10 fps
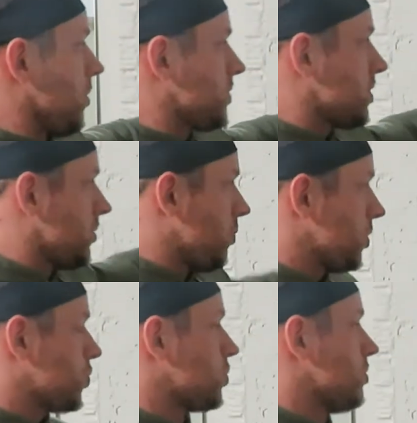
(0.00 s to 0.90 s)
you're always going to
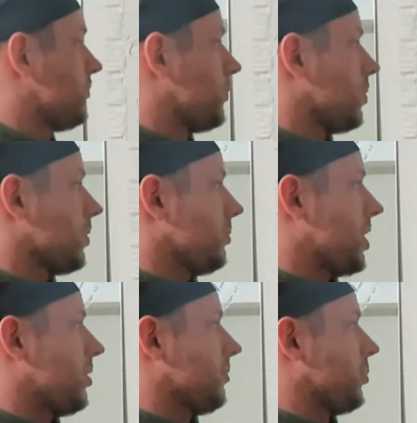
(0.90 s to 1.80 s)
want to shoot for
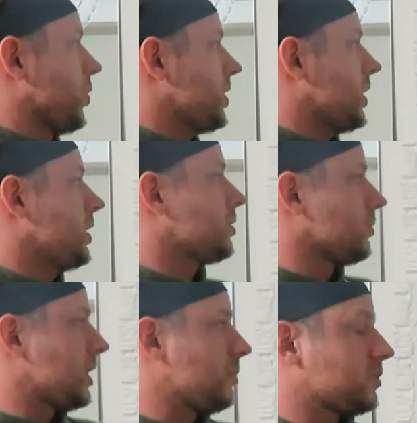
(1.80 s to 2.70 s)
about 0.8
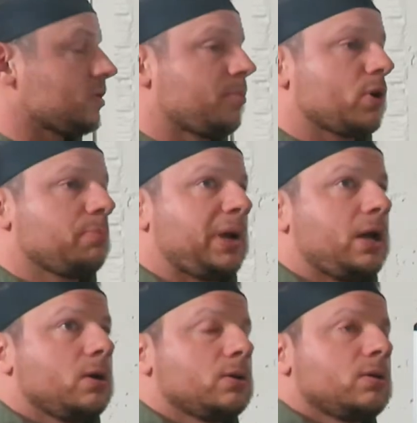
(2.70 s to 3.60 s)
grams per
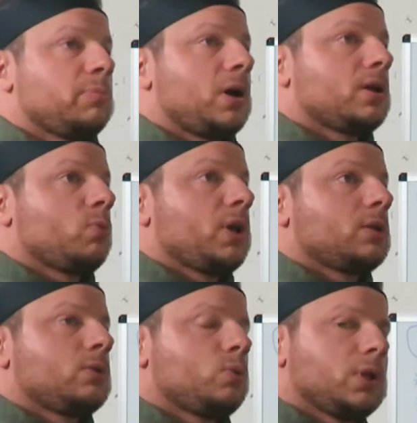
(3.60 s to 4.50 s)
pound of body weight
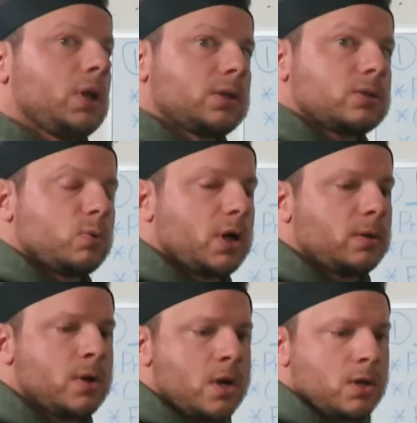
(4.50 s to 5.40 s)
that you would like to
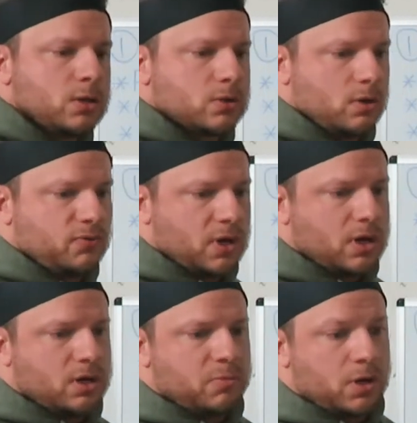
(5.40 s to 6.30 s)
weigh. So if
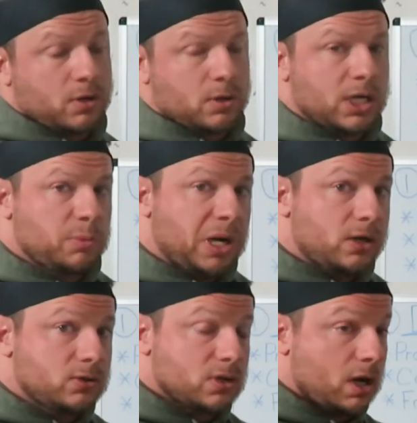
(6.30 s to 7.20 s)
I'm 180
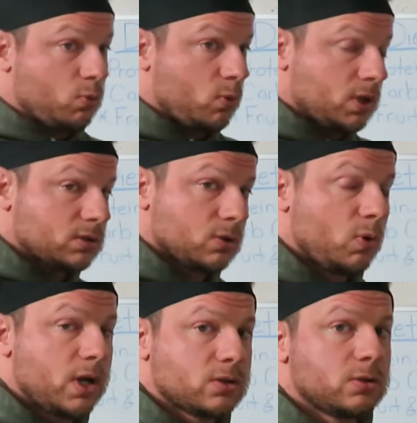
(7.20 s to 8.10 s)
pounds, I want to
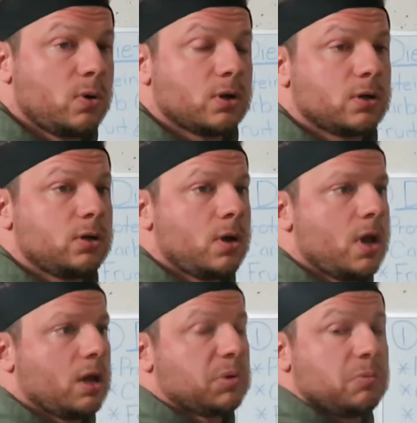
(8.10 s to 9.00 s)
weigh
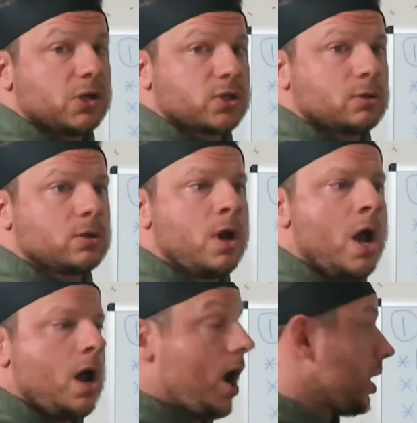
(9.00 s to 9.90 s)
200 and be
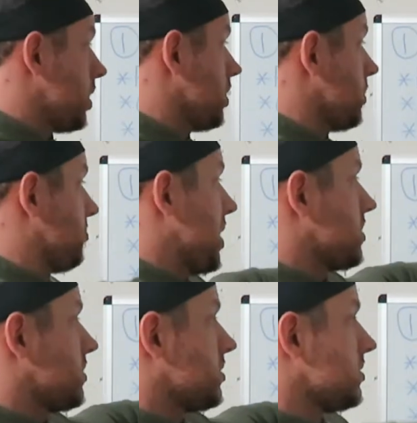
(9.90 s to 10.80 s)
muscular. I'm going to
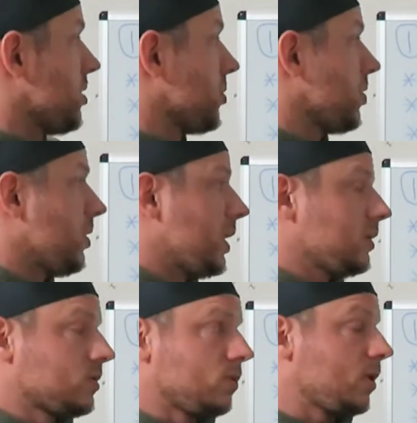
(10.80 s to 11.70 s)
base this number on
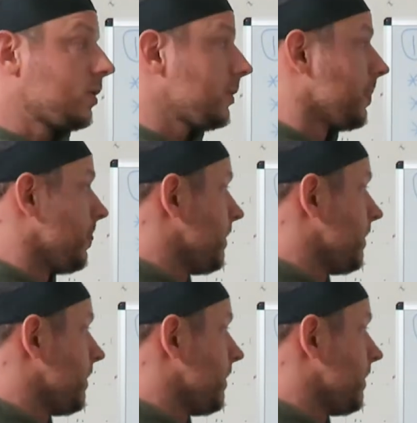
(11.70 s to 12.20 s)
that 200.